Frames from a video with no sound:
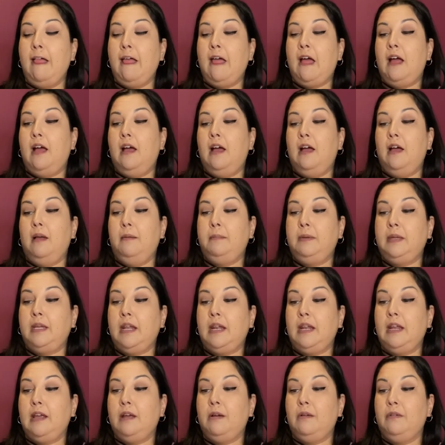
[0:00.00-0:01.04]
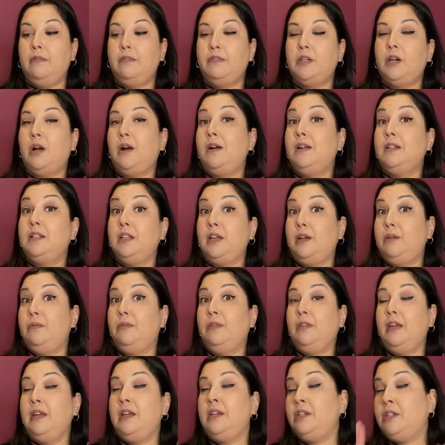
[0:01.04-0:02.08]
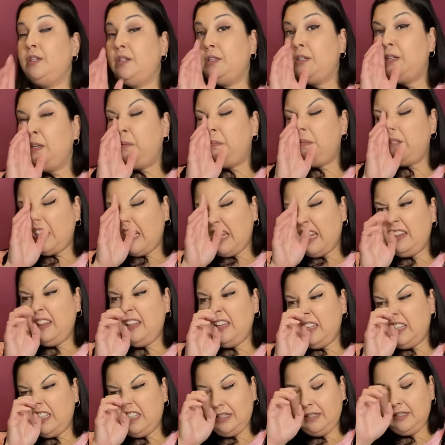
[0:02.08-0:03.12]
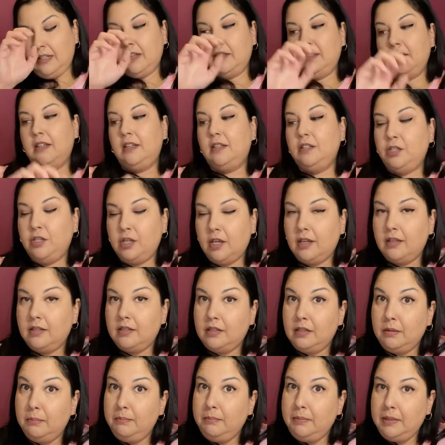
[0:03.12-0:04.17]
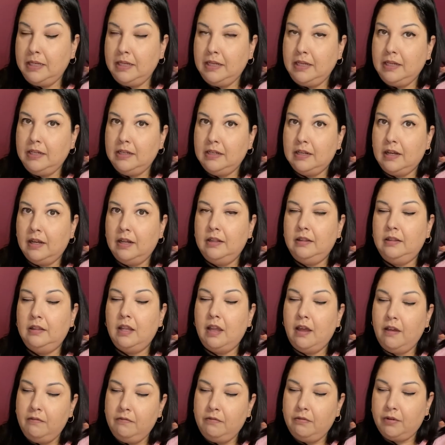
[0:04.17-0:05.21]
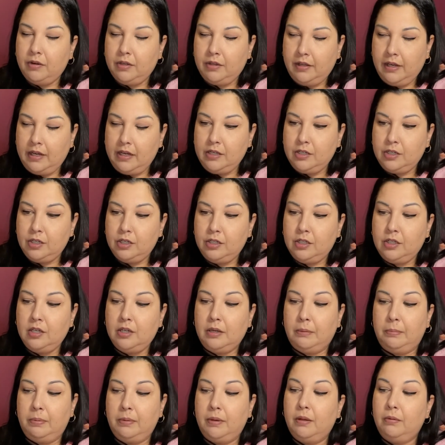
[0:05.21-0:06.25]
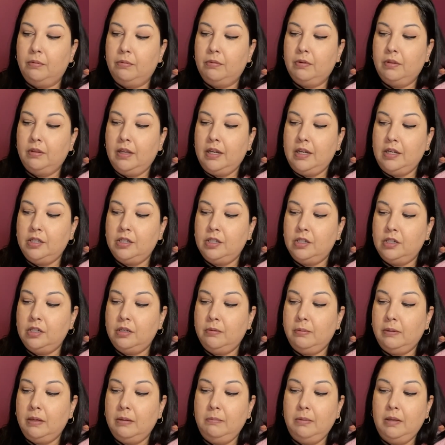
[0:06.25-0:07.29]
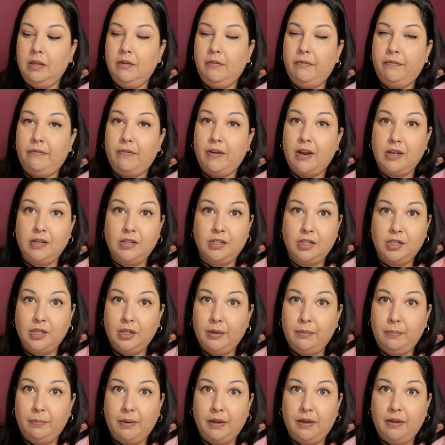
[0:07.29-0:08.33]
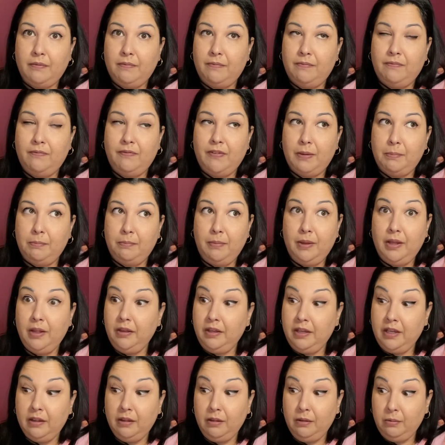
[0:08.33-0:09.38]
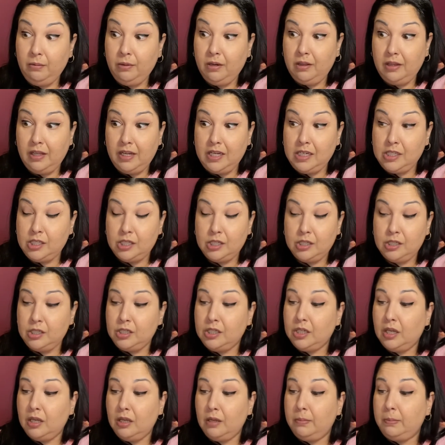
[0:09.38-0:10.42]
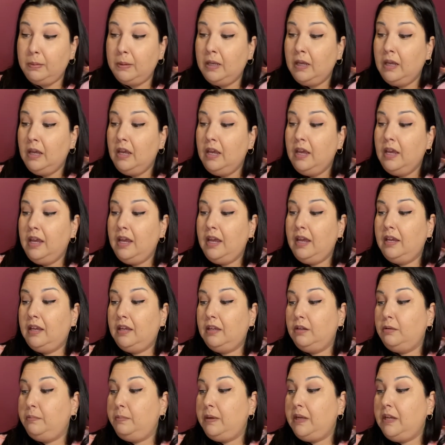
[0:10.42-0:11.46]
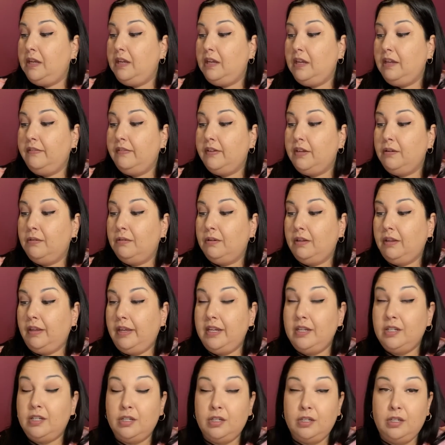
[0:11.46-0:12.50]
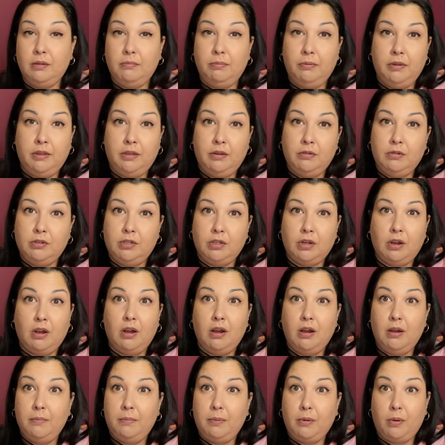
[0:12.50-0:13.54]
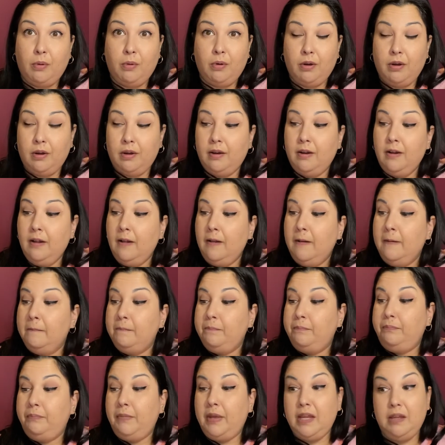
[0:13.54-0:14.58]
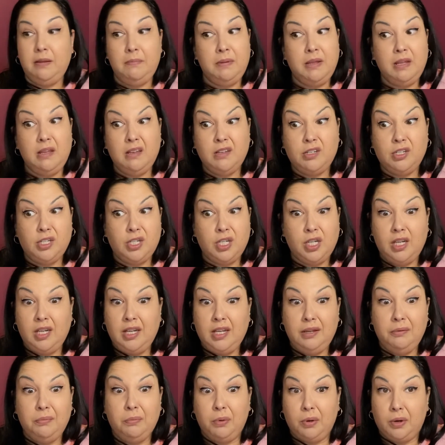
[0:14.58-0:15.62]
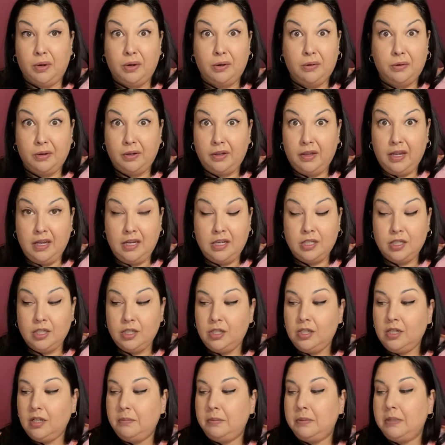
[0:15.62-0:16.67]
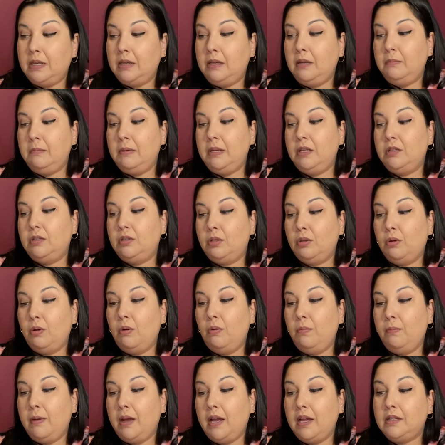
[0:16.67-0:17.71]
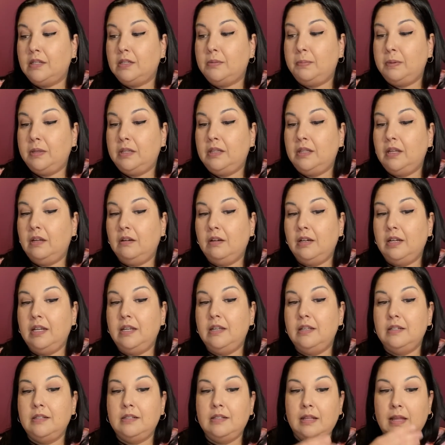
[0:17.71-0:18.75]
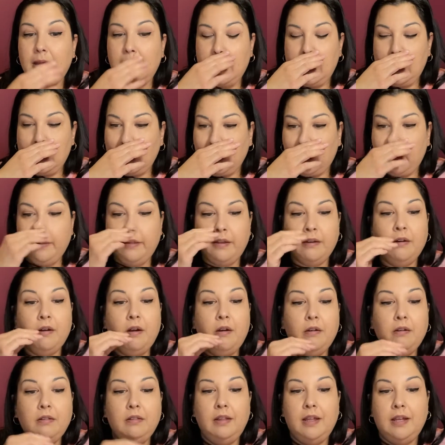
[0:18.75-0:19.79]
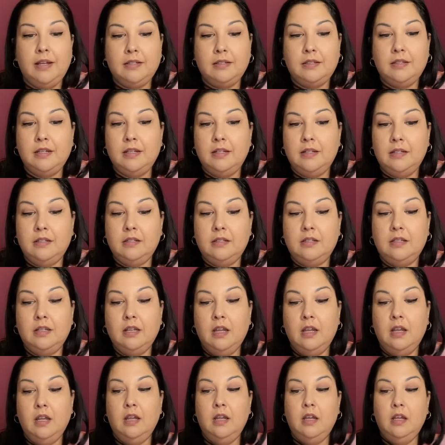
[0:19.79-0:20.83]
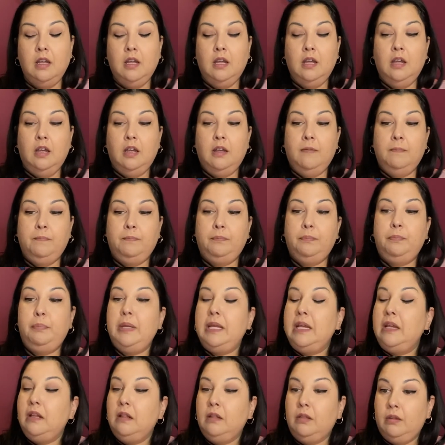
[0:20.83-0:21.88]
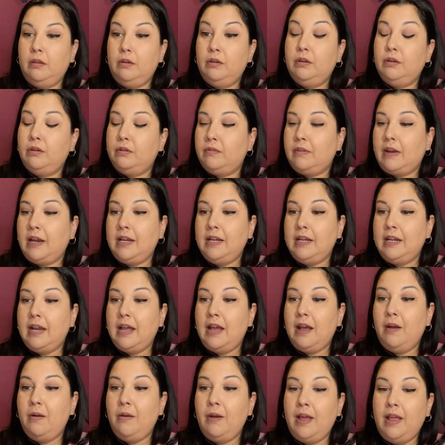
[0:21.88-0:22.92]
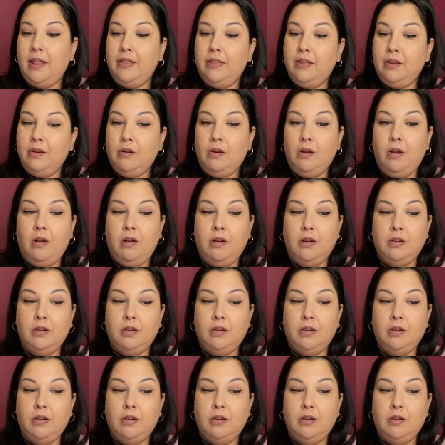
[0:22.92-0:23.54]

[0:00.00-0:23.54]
um, getting out of toxic relationships. And this doesn't just mean a love relationship. A relationship can be a friendship, a familial relationship. It could be even a relationship with your job or maybe shitty work relationships. It can be so much, but there is like, there are lessons being learned right now and there are